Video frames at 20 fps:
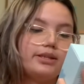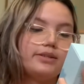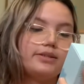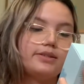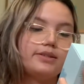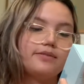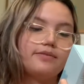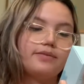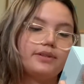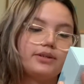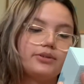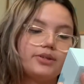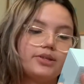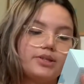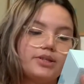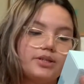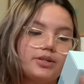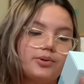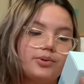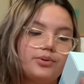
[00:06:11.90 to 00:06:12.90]
sunflower
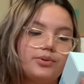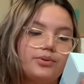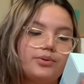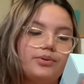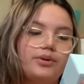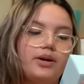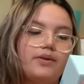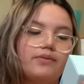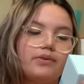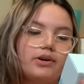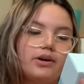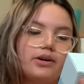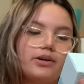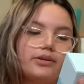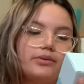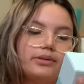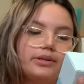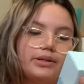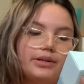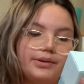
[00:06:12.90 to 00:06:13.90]
seed oil,
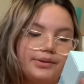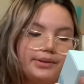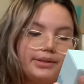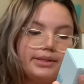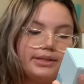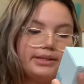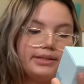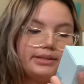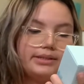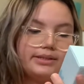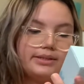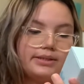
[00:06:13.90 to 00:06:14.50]
avocado, and coconut.